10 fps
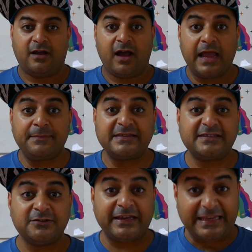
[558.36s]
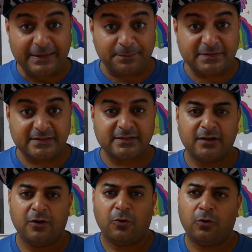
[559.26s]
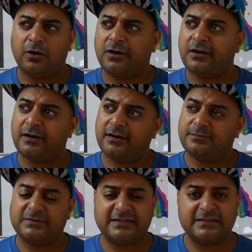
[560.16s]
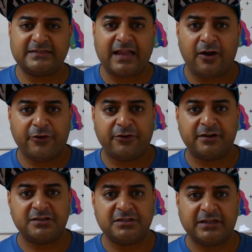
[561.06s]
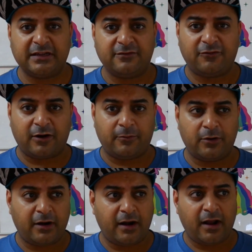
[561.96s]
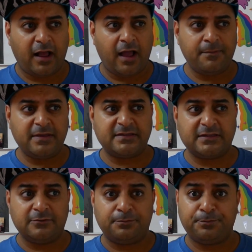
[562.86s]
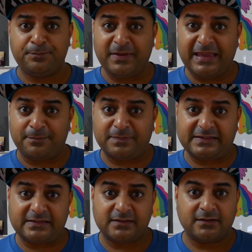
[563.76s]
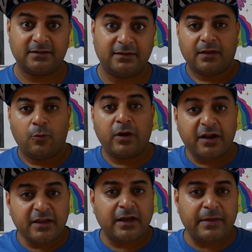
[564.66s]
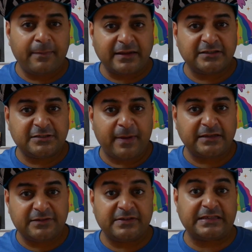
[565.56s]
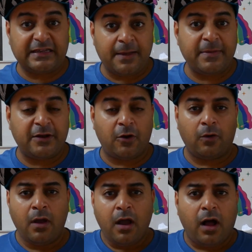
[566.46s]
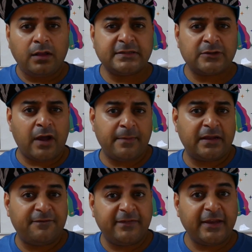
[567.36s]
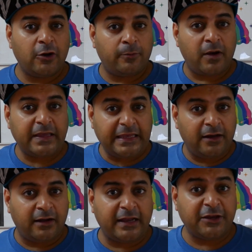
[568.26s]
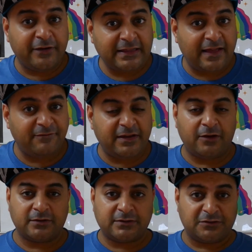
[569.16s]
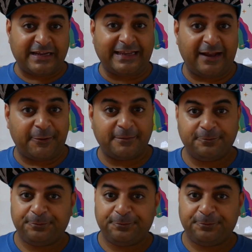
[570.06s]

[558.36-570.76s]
I miss you heaps. Or, since now you're a chicken farmer, I miss you peeps. When are you coming back to Japan to visit? Let me know. Also, I made a video about Eon and you're in that video, so check it out.